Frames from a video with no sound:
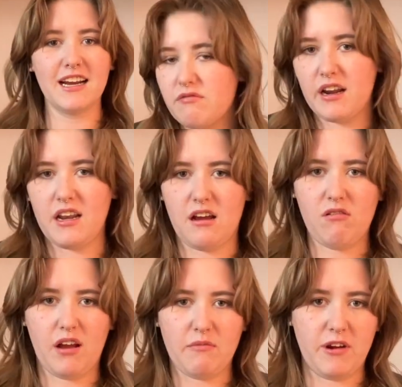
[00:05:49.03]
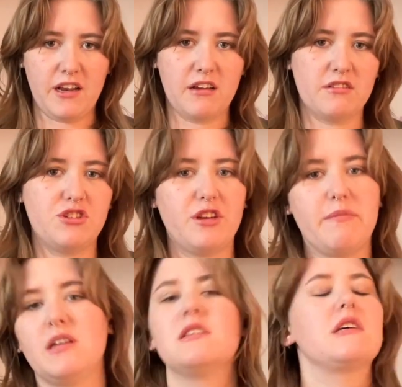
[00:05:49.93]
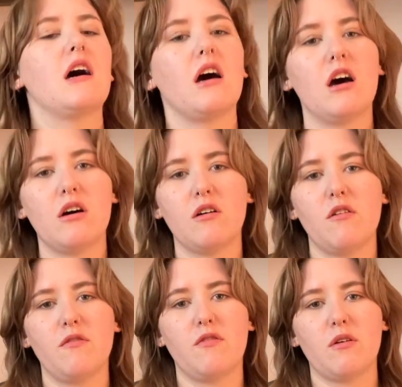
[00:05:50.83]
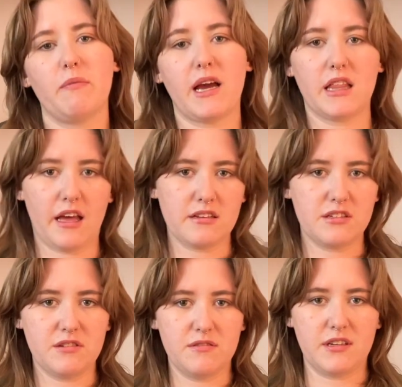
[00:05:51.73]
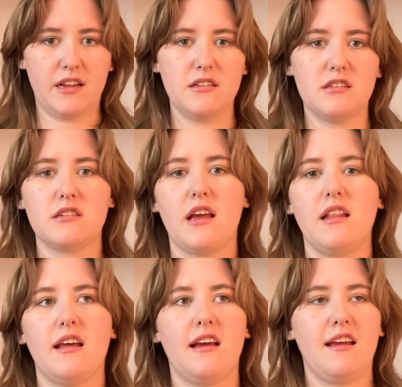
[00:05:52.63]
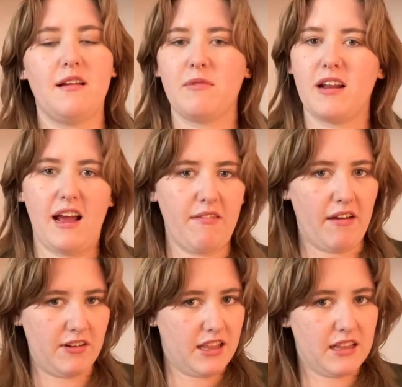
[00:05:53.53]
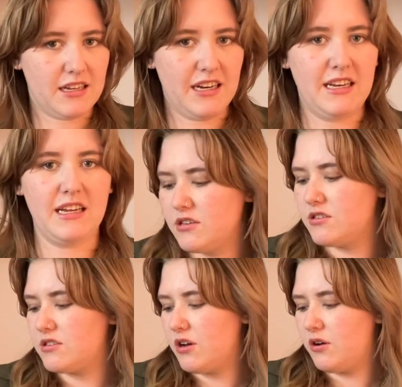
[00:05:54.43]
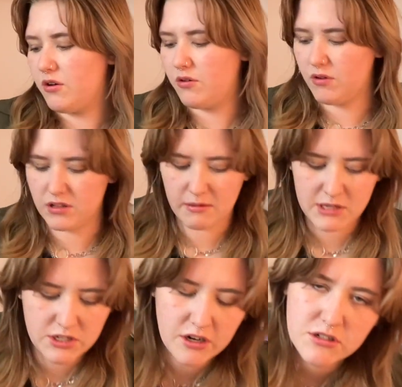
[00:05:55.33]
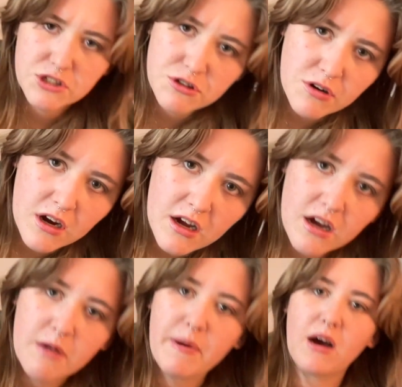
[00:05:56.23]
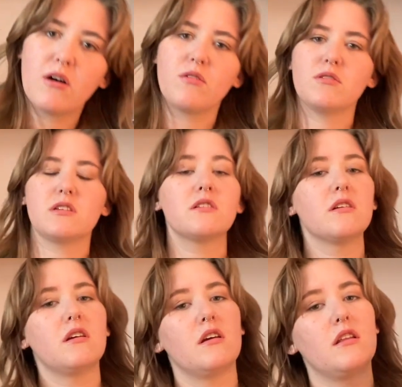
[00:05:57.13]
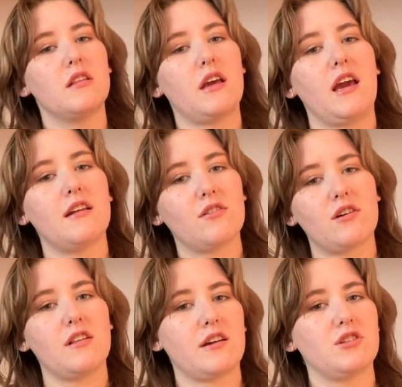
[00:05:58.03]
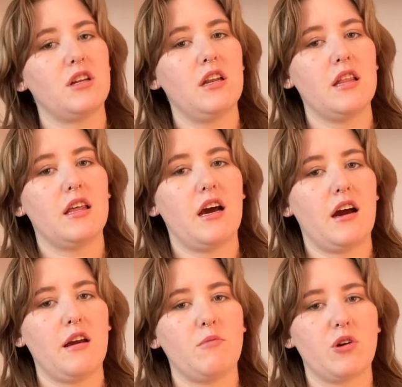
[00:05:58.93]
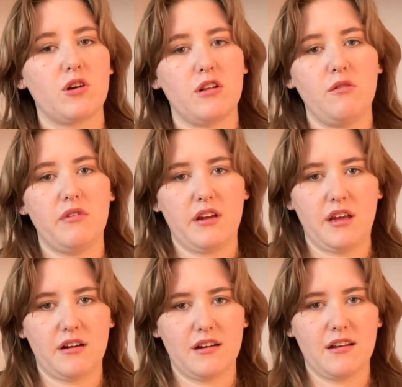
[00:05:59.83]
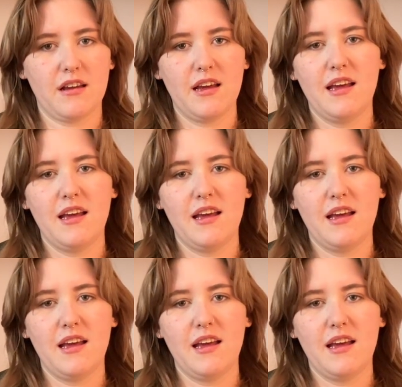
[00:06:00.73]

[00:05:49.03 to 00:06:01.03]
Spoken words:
Right now I'm waiting on a shipment of my last 2 scents, and then I'm gonna have everything that I need. So let me talk to you about the candle collection that I'm currently working on.